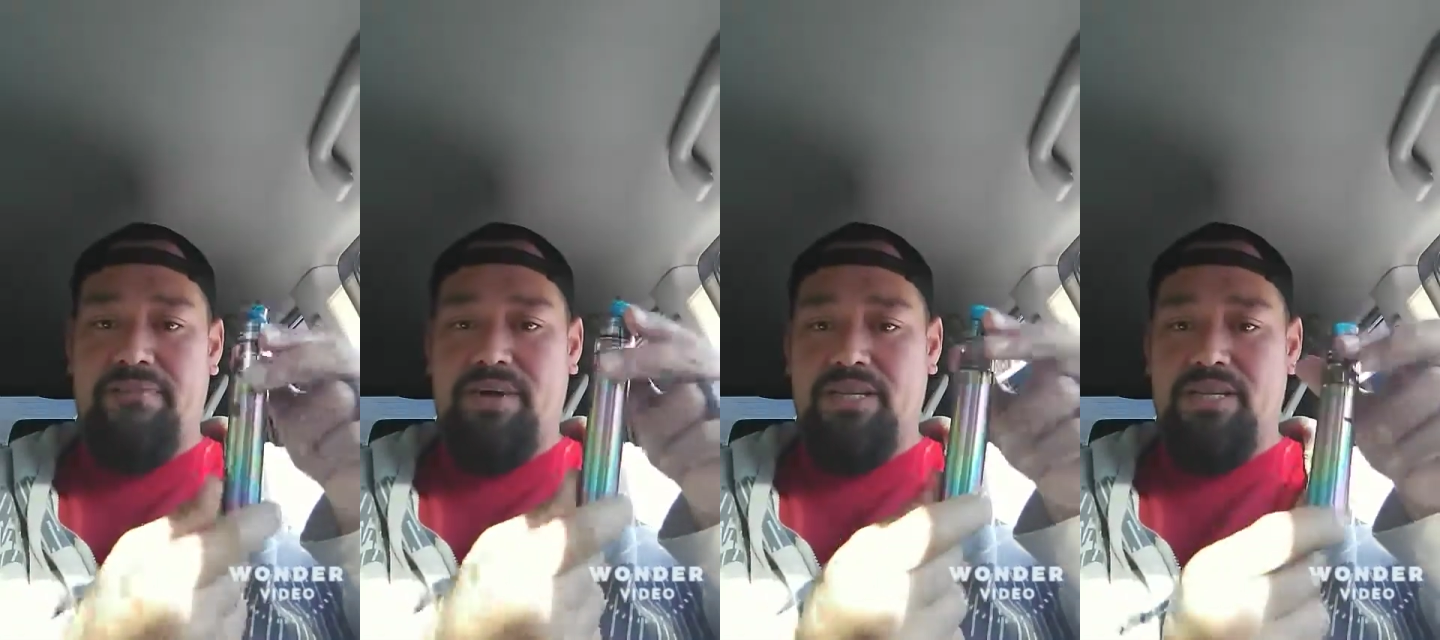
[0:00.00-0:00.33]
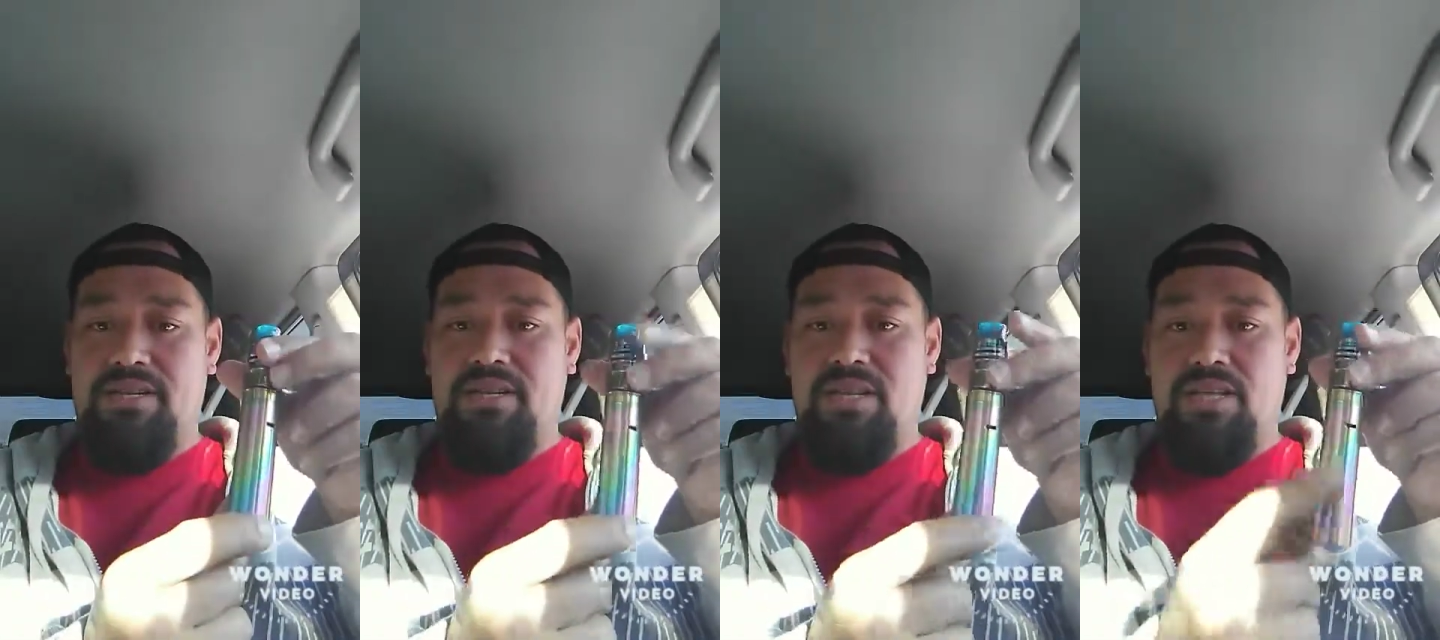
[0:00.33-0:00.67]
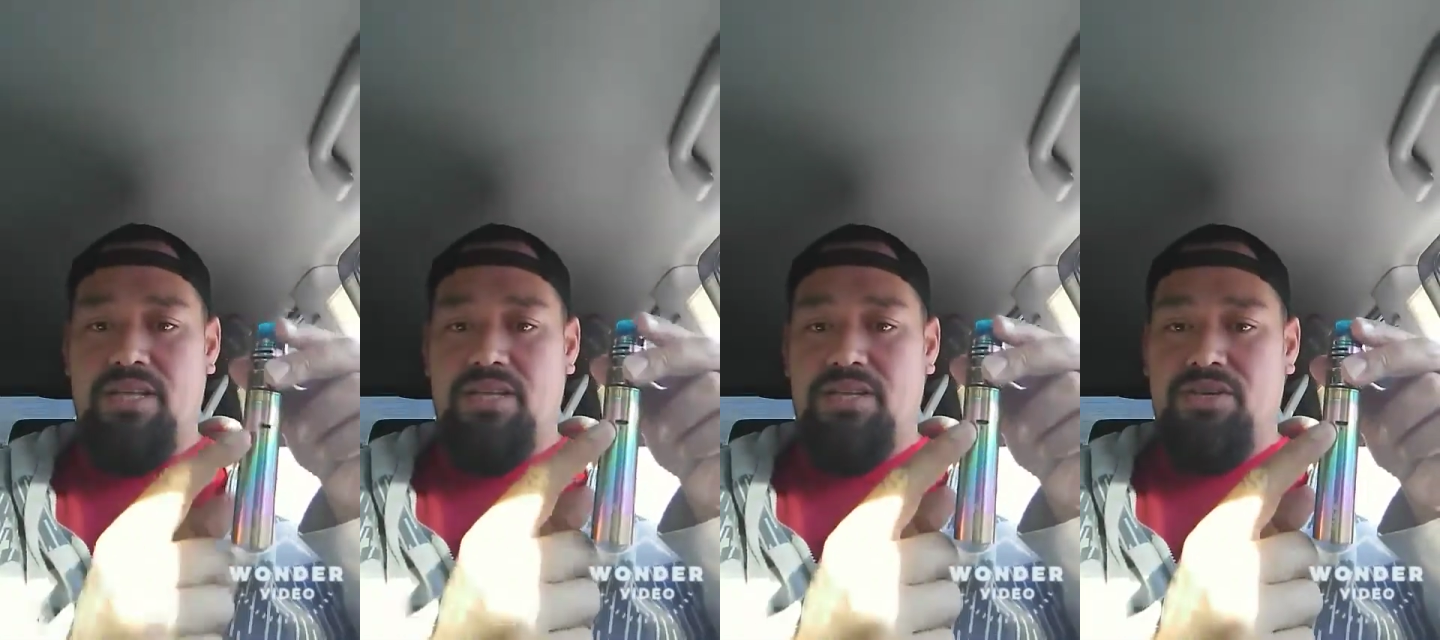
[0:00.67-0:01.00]
button,
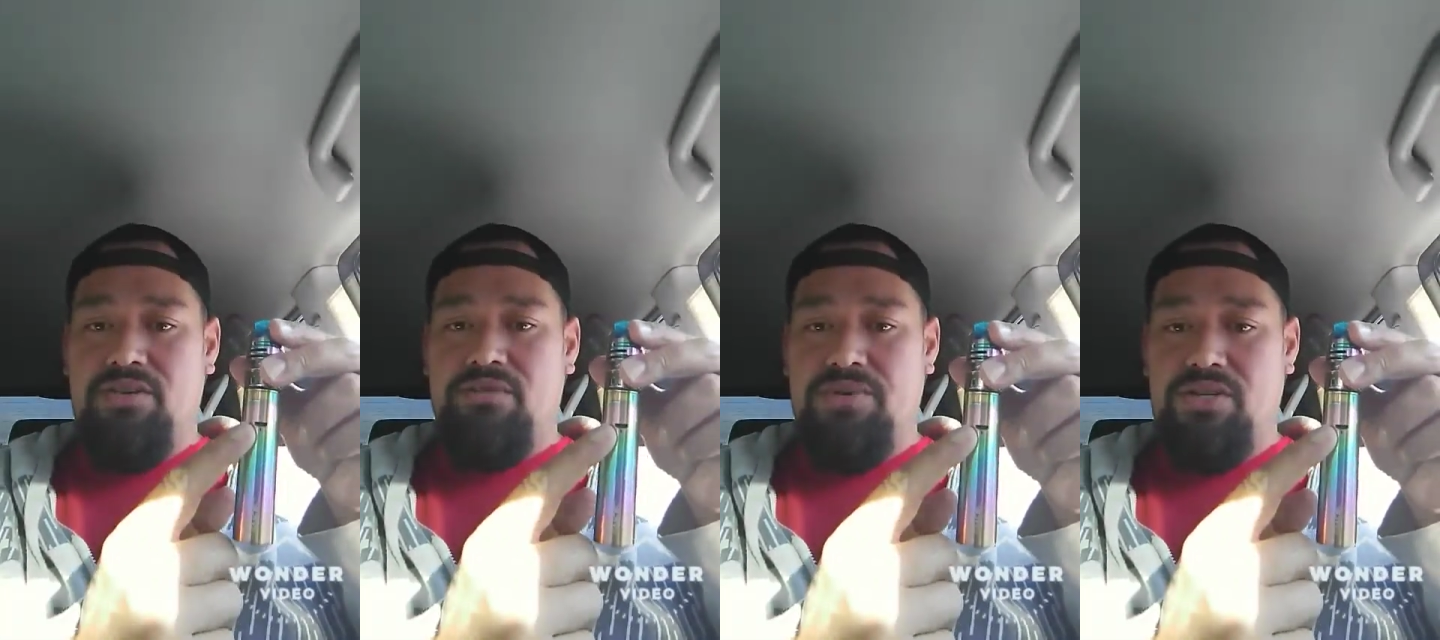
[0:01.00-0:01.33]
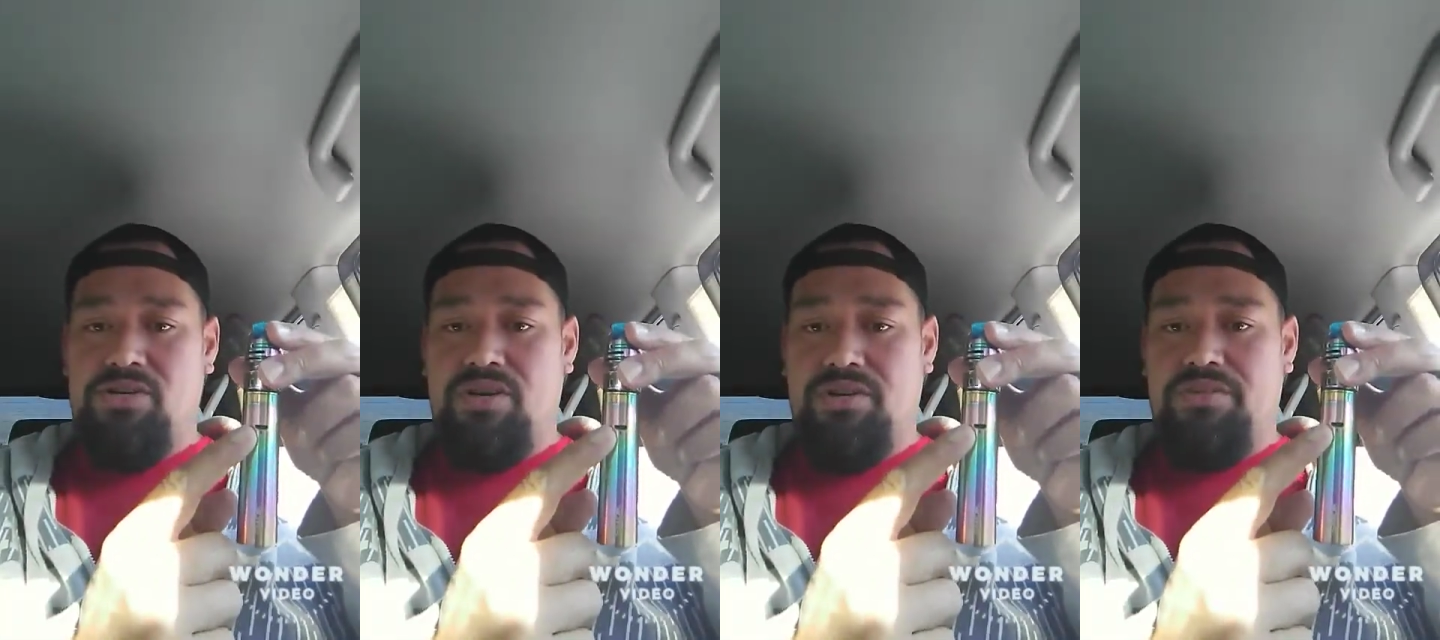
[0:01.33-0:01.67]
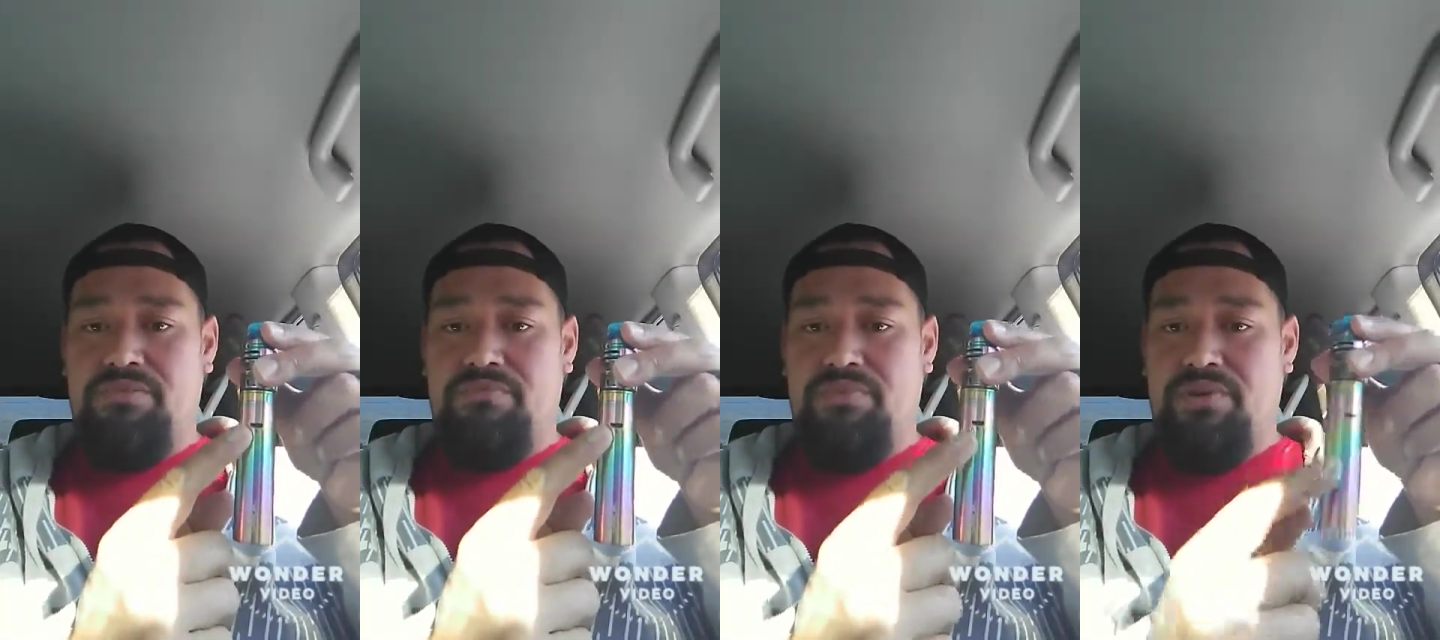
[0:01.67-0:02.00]
USB
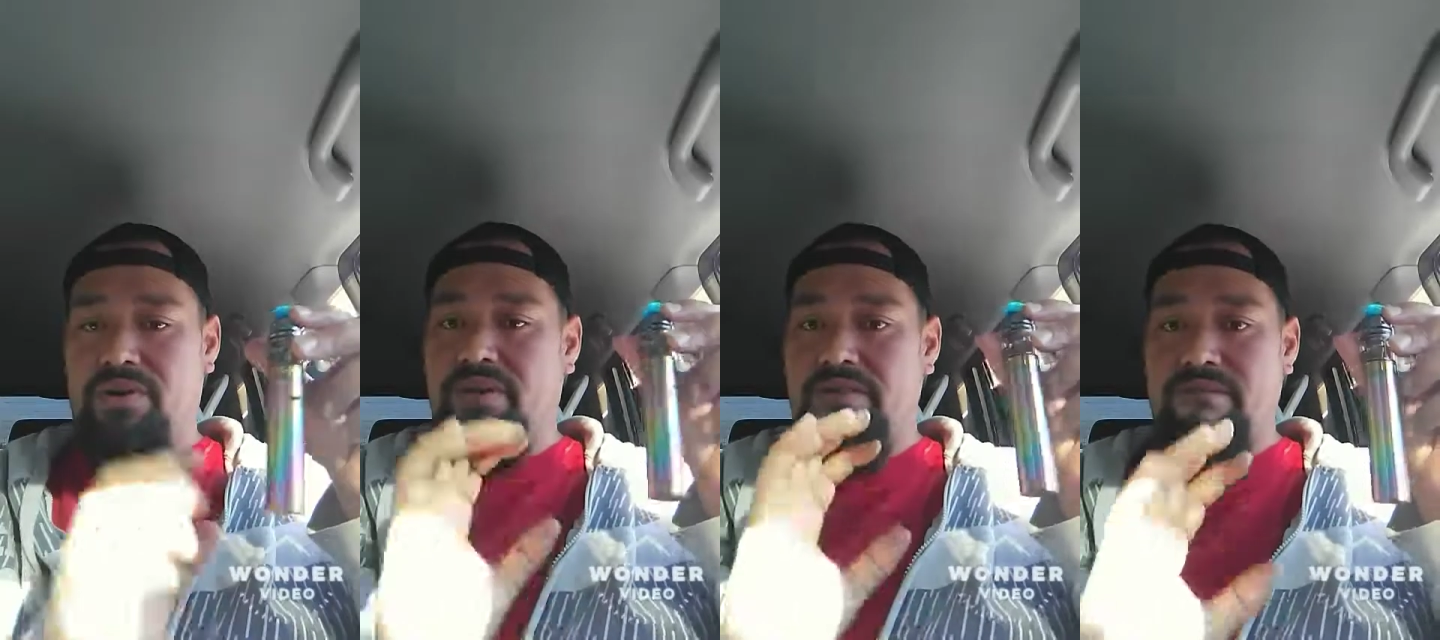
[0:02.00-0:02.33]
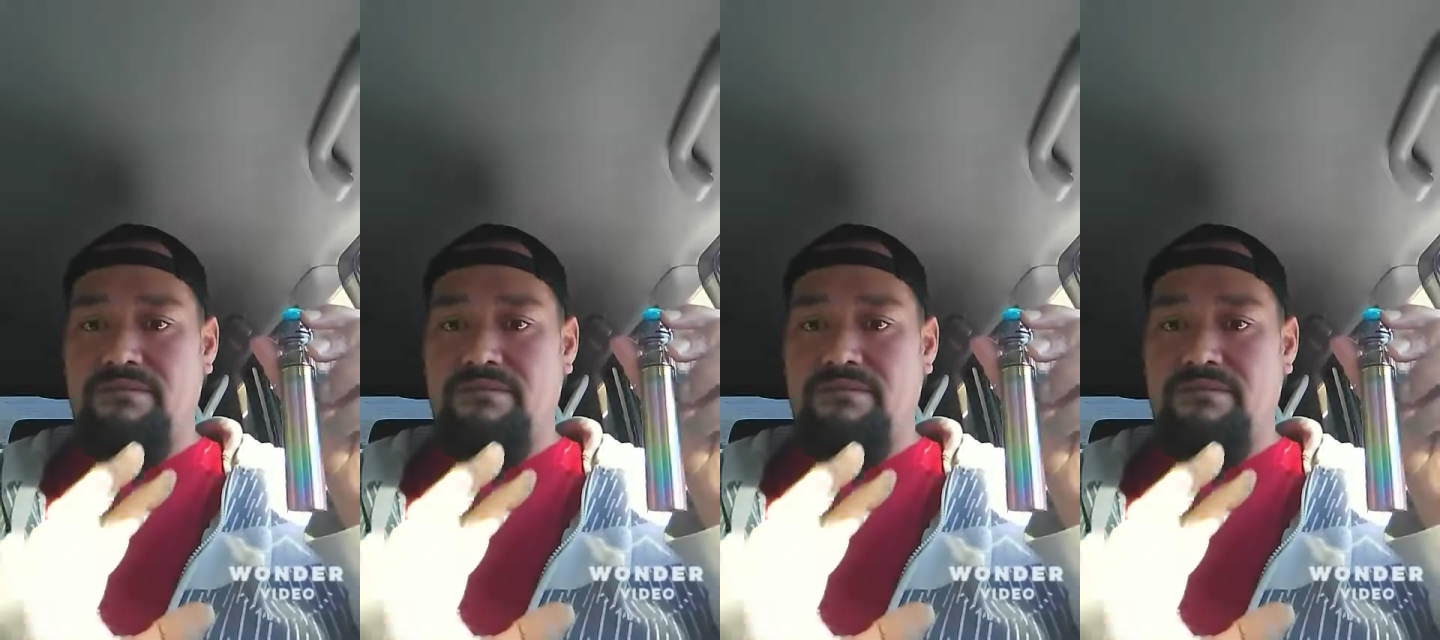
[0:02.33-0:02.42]
charging port.